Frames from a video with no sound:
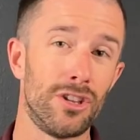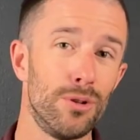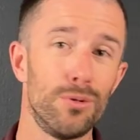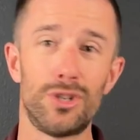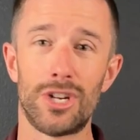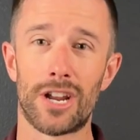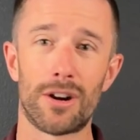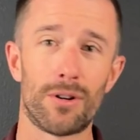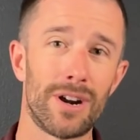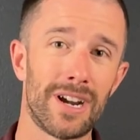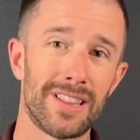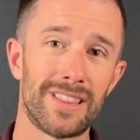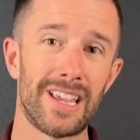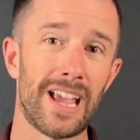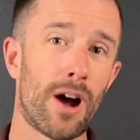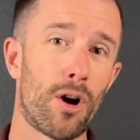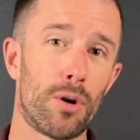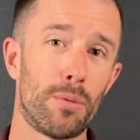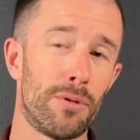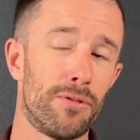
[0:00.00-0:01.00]
you generated the
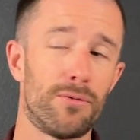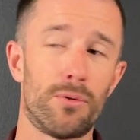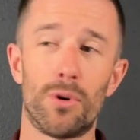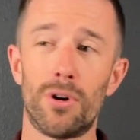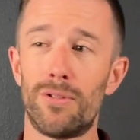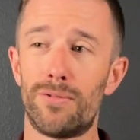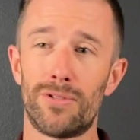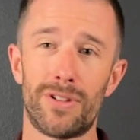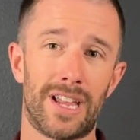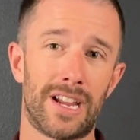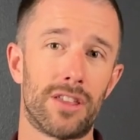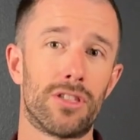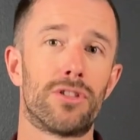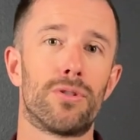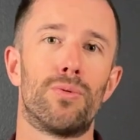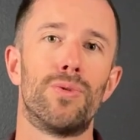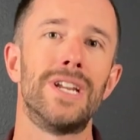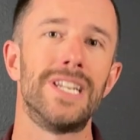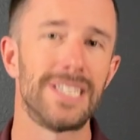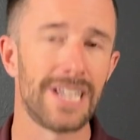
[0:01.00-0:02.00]
hour before for like
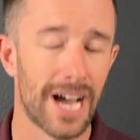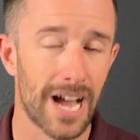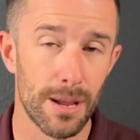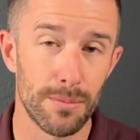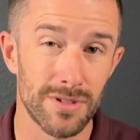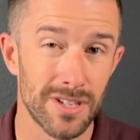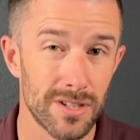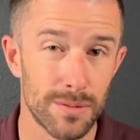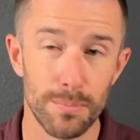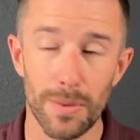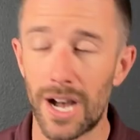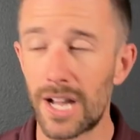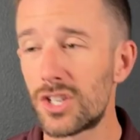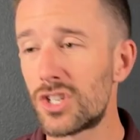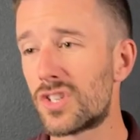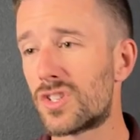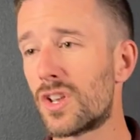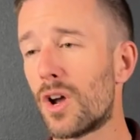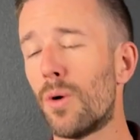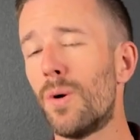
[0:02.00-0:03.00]
3 times as
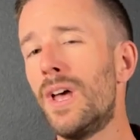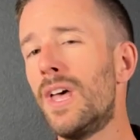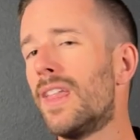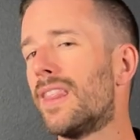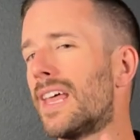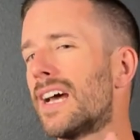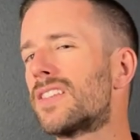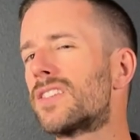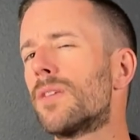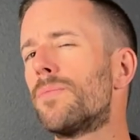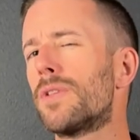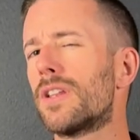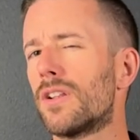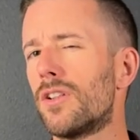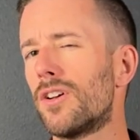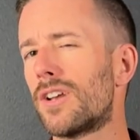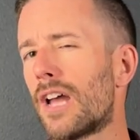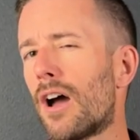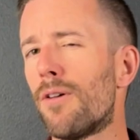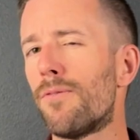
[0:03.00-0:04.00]
much. So that's something to
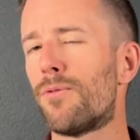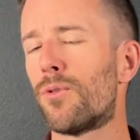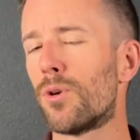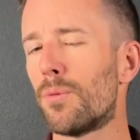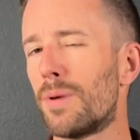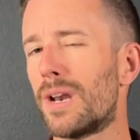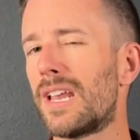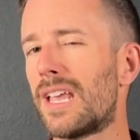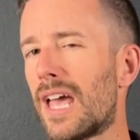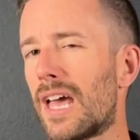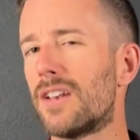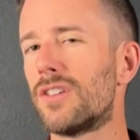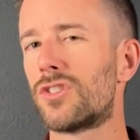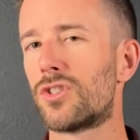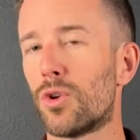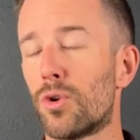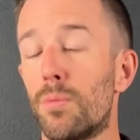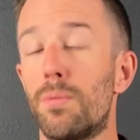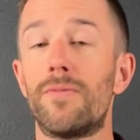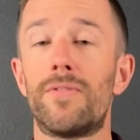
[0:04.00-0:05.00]
look out for, but again, the
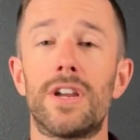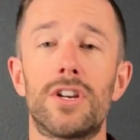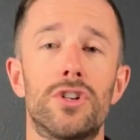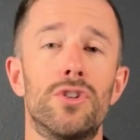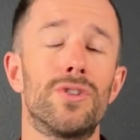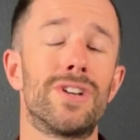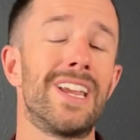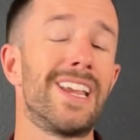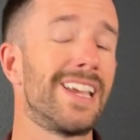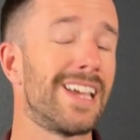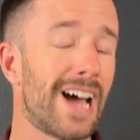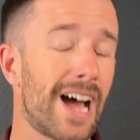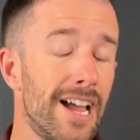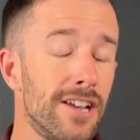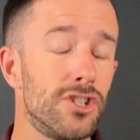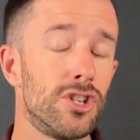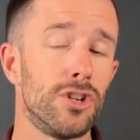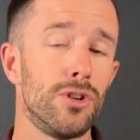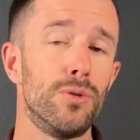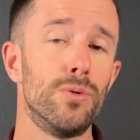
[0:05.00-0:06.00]
solar professional can
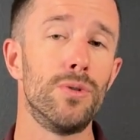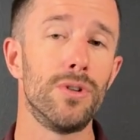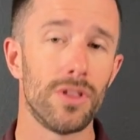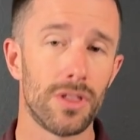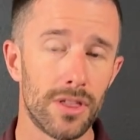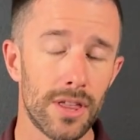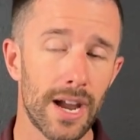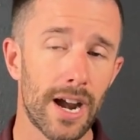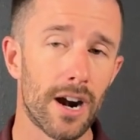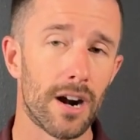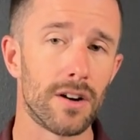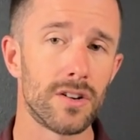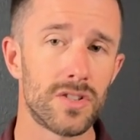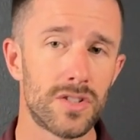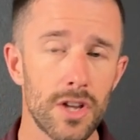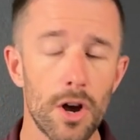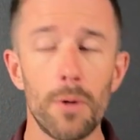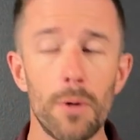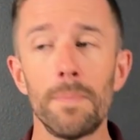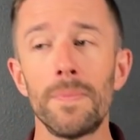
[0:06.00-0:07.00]
guide you there.
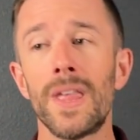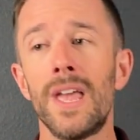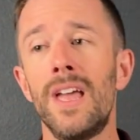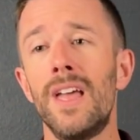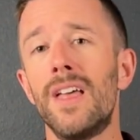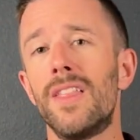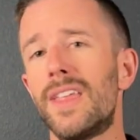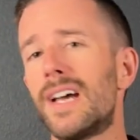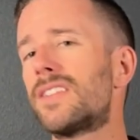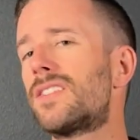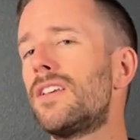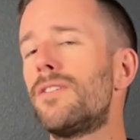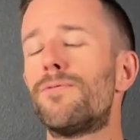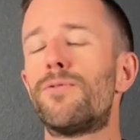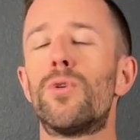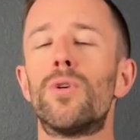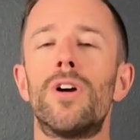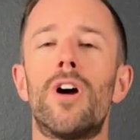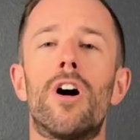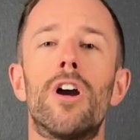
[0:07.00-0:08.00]
So that's it
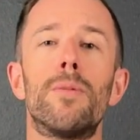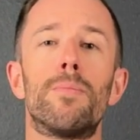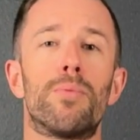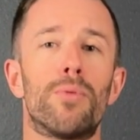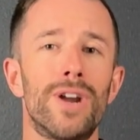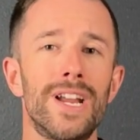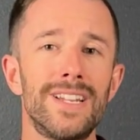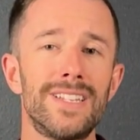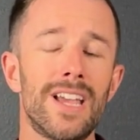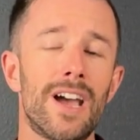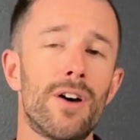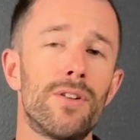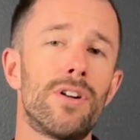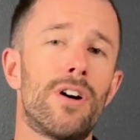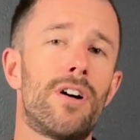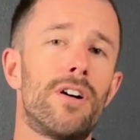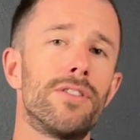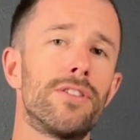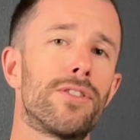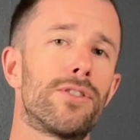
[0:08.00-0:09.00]
for our breakdown
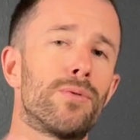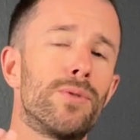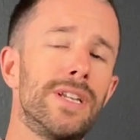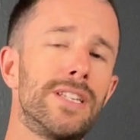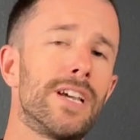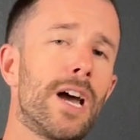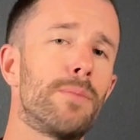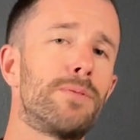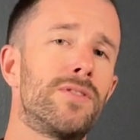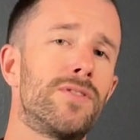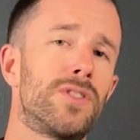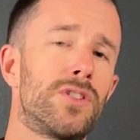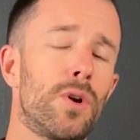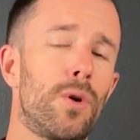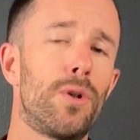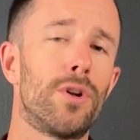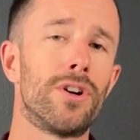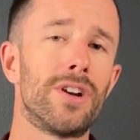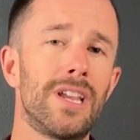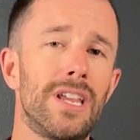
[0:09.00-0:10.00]
on the 3 types of
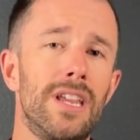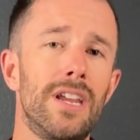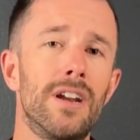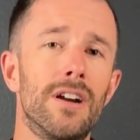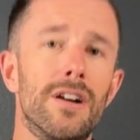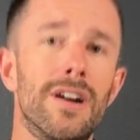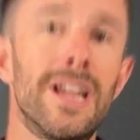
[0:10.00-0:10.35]
solar here